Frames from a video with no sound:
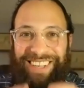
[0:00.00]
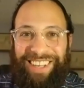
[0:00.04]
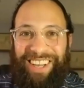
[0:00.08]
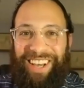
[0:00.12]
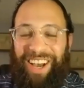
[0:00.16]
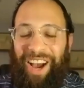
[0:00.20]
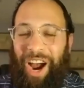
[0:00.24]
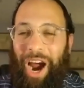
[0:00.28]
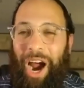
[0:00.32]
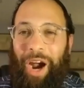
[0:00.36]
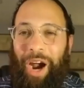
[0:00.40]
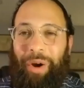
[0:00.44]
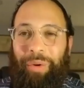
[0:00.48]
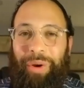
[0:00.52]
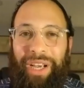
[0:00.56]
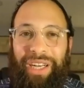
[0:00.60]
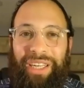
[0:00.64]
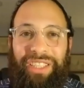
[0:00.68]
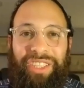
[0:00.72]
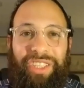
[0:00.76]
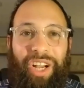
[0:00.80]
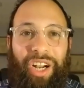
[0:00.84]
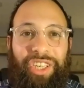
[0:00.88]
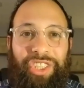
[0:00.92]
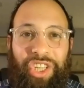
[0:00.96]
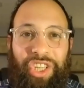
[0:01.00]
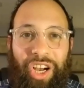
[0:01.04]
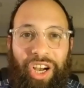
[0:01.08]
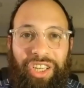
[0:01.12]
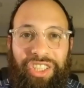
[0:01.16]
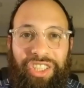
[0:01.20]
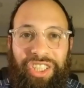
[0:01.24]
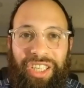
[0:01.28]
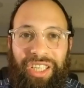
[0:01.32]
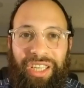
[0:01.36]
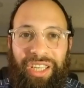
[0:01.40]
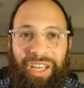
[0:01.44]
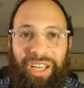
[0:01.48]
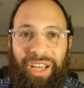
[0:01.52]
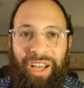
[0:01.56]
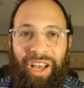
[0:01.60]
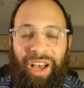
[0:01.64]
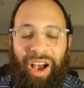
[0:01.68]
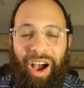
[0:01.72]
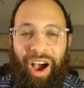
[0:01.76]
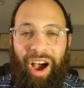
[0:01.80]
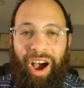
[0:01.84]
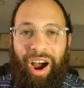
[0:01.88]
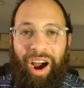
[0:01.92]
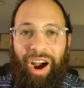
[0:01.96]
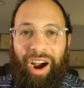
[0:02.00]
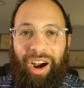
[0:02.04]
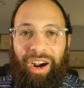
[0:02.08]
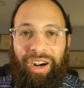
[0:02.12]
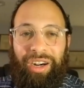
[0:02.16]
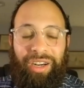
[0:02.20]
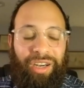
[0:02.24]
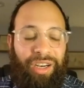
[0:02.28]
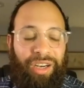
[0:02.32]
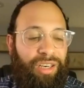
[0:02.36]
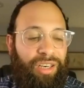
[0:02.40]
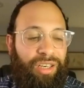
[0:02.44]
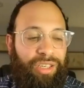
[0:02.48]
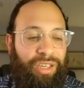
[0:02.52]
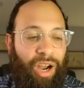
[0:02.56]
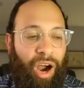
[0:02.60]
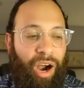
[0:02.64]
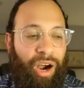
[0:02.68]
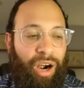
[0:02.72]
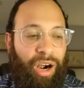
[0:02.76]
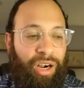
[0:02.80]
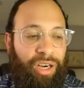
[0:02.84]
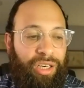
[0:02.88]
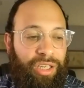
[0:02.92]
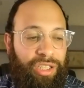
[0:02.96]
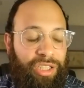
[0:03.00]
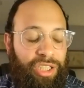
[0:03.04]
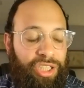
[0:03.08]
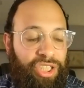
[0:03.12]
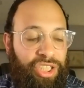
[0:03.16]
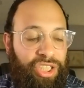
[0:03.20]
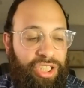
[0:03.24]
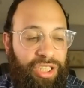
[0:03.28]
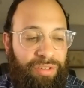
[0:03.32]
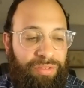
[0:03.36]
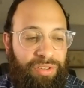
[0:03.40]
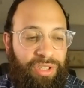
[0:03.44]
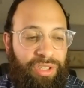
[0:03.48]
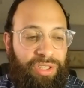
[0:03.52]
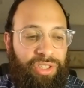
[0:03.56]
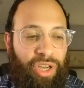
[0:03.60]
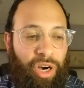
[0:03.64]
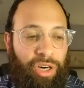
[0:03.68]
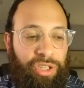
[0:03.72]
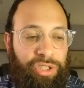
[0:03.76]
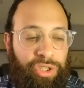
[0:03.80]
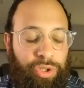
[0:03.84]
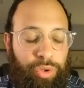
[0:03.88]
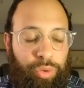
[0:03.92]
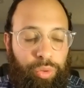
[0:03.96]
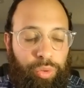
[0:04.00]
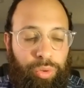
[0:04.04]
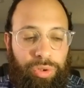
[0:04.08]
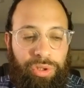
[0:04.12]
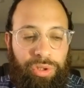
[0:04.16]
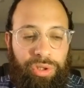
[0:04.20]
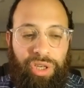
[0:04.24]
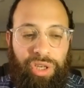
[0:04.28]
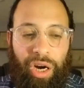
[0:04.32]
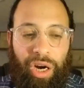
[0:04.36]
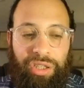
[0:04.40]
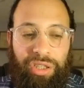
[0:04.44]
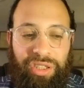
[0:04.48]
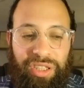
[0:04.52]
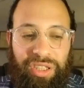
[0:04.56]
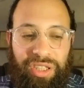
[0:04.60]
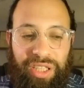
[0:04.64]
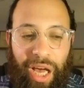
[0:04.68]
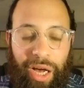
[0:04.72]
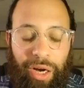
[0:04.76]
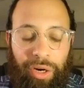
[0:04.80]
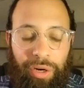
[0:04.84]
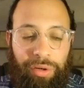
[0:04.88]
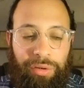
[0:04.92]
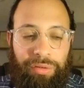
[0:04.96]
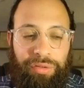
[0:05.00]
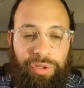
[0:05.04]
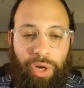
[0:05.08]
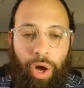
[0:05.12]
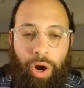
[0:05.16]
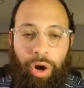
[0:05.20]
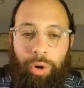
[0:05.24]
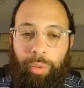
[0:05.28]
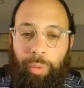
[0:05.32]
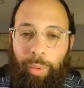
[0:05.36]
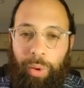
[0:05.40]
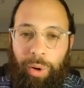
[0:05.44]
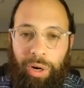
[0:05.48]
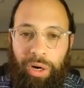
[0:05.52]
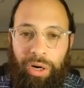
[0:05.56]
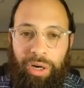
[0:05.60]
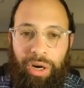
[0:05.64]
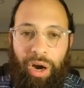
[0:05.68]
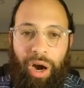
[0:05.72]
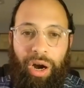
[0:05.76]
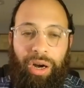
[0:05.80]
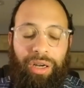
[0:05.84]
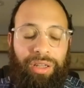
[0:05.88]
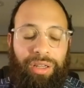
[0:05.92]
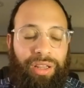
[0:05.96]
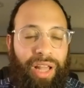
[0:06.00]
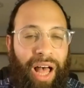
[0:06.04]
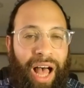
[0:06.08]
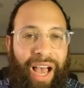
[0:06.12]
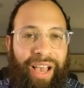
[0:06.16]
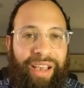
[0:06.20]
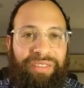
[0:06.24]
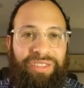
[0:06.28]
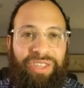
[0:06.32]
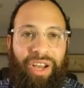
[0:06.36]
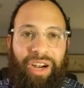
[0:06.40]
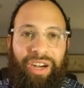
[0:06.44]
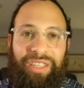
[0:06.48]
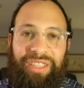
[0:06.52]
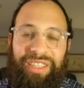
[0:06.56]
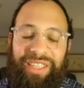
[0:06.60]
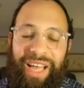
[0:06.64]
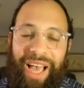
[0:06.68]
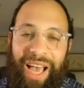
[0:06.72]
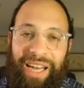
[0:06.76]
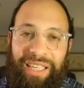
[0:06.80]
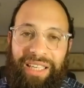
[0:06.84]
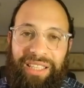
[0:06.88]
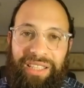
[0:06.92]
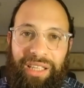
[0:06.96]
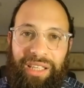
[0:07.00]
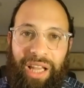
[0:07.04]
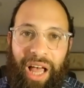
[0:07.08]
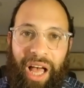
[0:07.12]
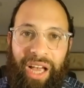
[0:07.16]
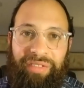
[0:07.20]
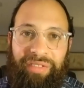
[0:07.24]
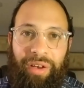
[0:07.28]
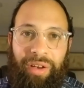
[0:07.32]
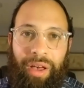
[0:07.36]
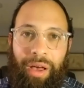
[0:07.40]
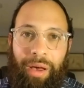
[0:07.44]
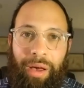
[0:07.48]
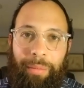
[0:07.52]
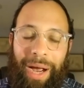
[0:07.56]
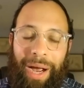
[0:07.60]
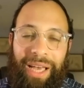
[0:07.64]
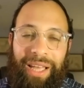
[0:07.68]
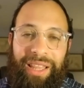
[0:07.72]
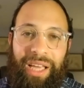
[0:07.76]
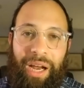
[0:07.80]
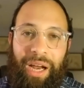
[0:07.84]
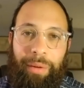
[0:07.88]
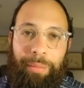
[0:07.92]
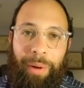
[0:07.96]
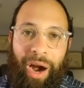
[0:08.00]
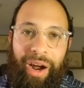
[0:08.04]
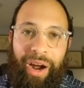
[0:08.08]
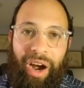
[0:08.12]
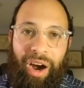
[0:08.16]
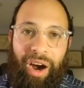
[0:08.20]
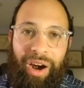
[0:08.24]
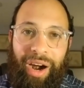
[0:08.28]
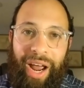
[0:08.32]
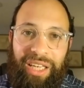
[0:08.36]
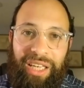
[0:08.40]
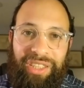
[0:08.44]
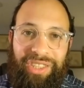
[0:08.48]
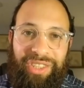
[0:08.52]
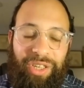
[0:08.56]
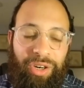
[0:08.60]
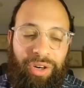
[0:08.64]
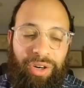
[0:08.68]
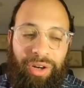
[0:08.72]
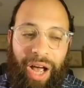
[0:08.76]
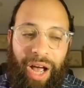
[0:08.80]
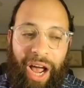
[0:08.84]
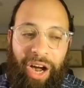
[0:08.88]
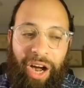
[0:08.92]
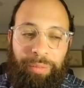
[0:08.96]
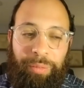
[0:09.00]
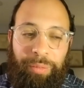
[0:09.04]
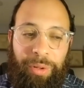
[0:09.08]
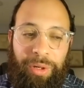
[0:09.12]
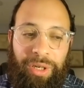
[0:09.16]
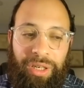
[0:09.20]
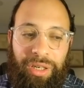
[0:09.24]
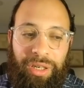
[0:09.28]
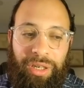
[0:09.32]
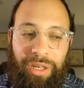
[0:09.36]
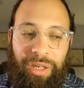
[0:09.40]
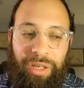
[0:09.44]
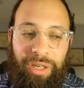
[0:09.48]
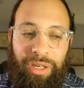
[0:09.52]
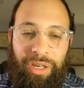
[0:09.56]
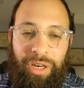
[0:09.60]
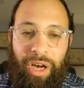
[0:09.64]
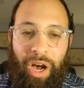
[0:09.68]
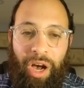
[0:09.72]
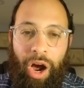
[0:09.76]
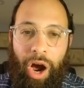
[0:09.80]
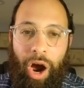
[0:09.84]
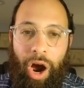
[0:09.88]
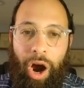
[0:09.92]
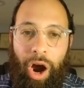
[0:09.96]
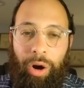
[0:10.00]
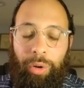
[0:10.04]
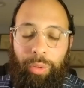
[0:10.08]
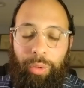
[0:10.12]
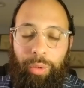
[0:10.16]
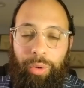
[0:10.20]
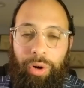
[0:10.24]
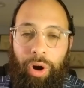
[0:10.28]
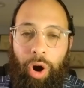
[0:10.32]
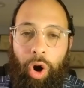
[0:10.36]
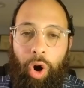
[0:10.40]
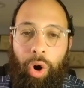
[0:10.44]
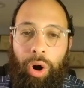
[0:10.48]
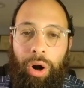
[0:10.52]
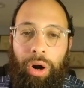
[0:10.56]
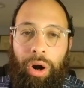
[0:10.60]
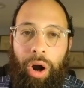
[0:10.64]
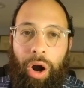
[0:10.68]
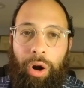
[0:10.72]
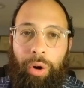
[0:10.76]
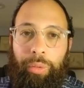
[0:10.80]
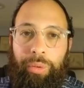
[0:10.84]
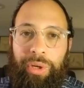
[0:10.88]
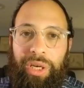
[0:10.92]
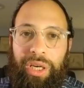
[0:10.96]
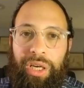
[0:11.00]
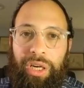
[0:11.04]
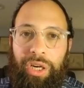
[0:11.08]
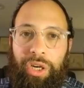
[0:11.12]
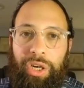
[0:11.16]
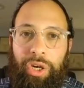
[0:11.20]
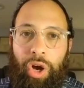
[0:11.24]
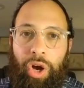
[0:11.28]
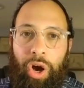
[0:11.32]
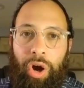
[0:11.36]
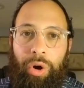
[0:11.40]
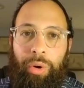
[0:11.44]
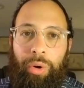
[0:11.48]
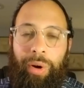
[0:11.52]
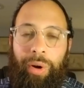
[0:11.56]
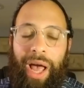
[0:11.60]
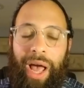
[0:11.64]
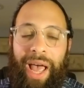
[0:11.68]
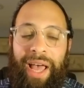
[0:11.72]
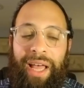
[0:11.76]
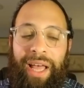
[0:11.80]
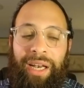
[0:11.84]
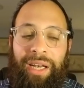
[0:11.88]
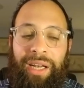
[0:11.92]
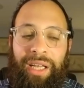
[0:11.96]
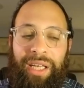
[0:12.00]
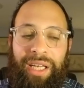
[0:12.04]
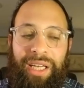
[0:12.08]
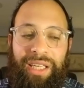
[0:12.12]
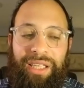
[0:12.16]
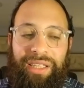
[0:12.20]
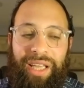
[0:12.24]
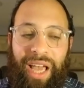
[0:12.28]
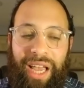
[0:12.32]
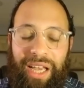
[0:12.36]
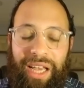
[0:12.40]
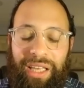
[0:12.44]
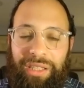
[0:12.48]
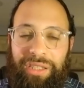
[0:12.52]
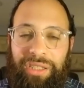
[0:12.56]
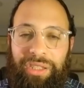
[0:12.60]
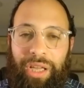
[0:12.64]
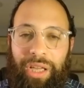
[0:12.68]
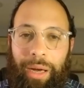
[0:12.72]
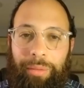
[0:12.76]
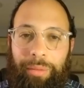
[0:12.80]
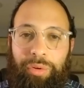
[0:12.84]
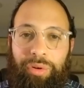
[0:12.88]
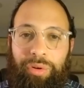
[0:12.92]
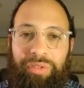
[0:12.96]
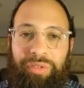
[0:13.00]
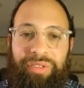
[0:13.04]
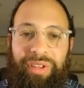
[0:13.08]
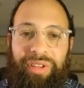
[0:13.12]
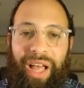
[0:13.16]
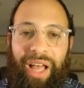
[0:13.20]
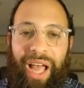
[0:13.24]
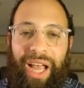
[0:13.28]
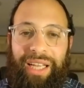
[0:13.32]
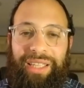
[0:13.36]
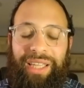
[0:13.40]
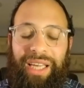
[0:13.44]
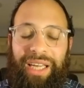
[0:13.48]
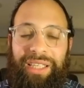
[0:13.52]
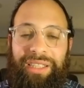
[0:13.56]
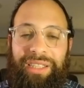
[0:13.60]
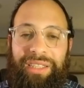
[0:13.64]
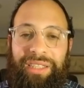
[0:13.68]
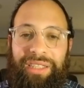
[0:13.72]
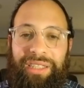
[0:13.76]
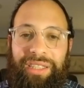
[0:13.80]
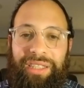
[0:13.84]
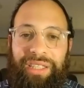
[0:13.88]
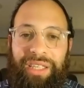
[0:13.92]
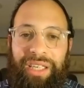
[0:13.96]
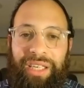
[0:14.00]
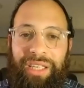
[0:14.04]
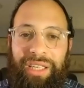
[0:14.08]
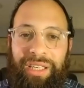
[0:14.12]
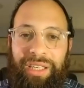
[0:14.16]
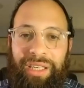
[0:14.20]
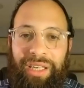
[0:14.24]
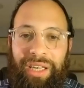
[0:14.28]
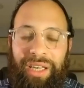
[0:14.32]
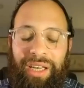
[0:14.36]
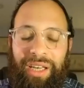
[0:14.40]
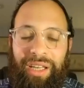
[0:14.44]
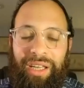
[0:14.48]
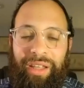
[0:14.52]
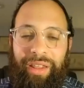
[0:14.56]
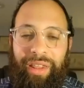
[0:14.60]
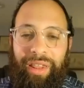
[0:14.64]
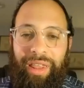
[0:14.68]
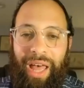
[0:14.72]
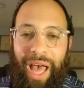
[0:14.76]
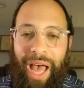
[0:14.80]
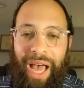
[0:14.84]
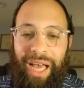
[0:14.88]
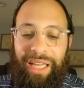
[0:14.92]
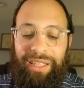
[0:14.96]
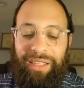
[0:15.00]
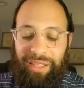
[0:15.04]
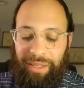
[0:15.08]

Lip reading: Are we going to start judging our yeshivas, our schools, ourselves, our work, our lives, our status in life by our external output? Or are we going to go and take this time to reflect and see that,